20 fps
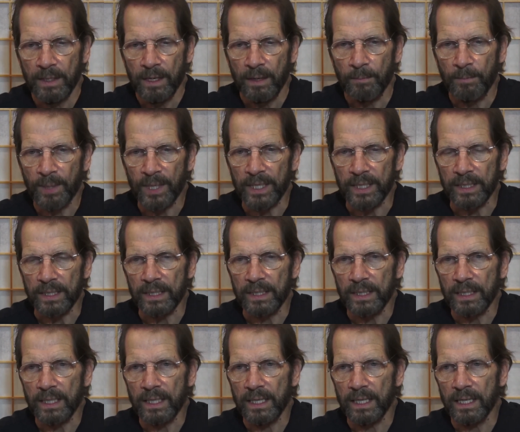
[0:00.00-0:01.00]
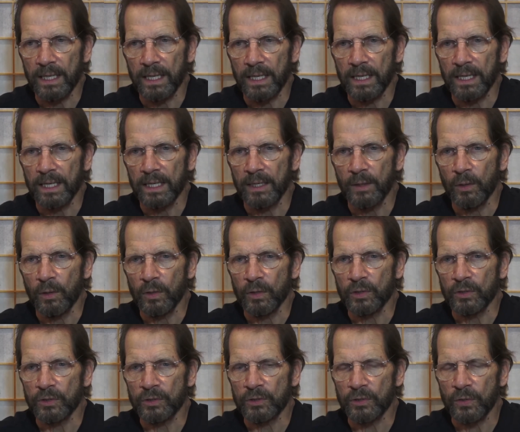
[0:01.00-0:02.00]
But
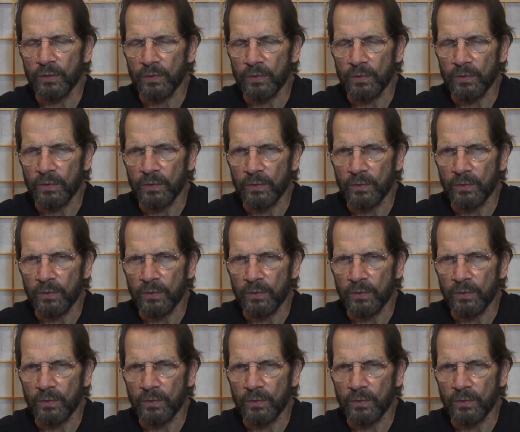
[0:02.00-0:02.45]
so